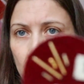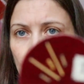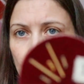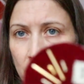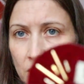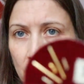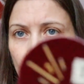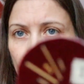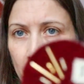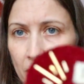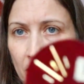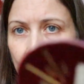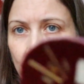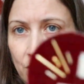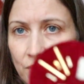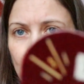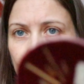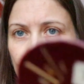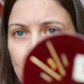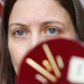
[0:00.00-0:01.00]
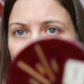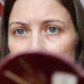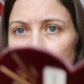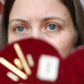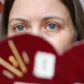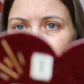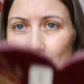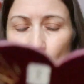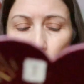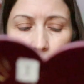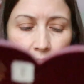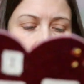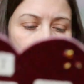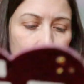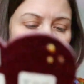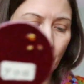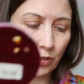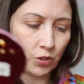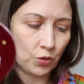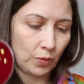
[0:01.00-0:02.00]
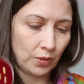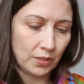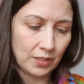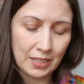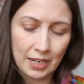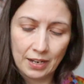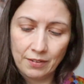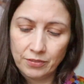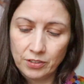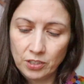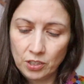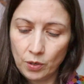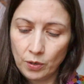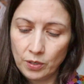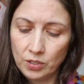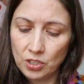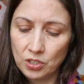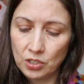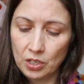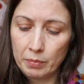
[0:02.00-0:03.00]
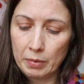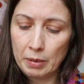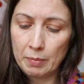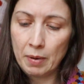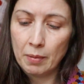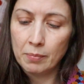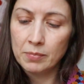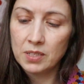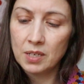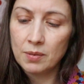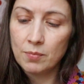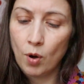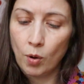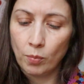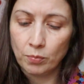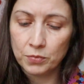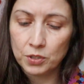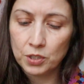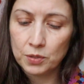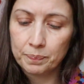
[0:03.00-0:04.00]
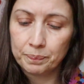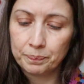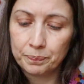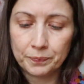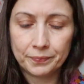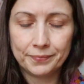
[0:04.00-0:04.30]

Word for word: a certain amount of these, and I haven't got any Welsh ones left, so it's just going to be mums and moms,